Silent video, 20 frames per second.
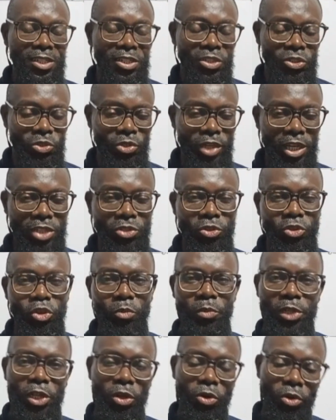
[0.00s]
Today is going to
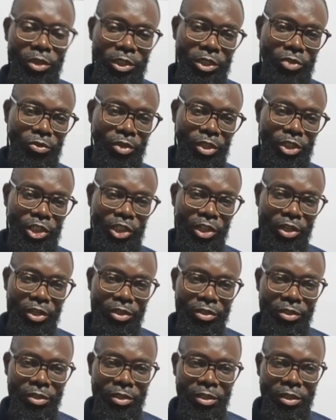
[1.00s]
be the
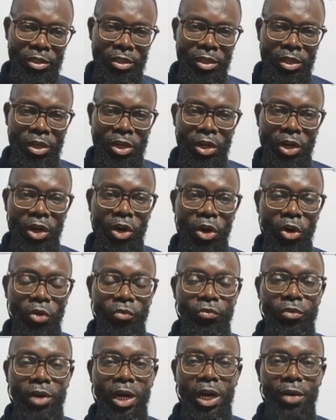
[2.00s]
continuation
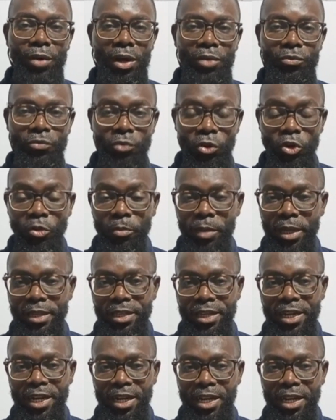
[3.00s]
of our
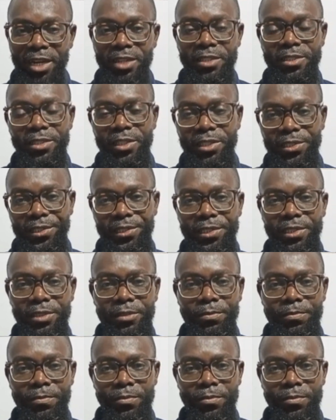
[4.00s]
volumetric analysis,